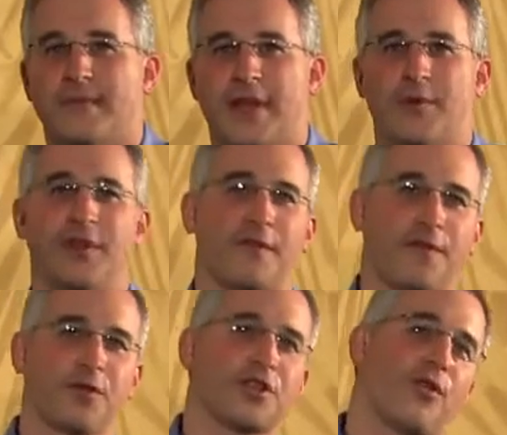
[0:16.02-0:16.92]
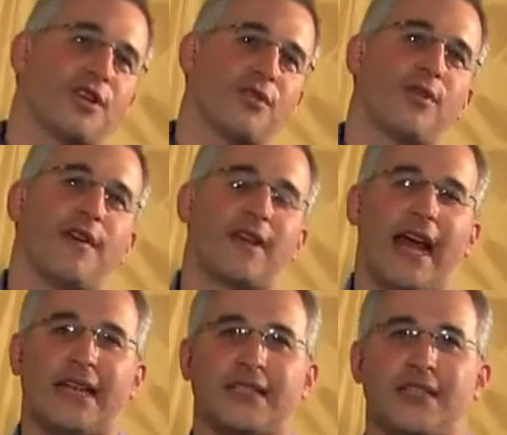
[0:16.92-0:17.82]
And really the first question we have to
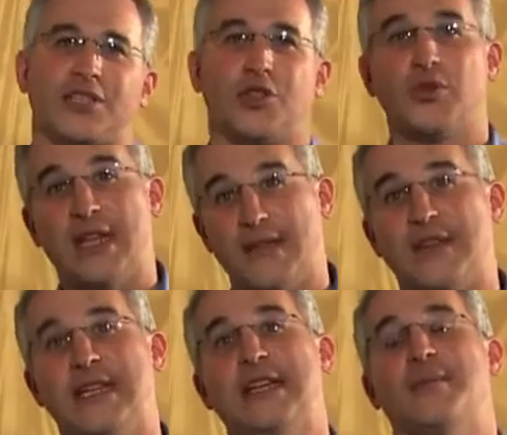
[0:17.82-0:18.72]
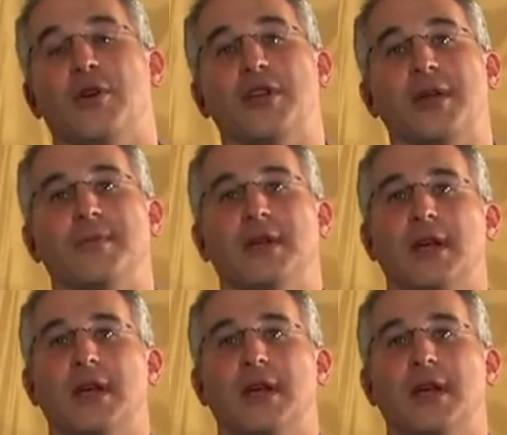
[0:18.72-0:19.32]
ask is, do we even need a podium?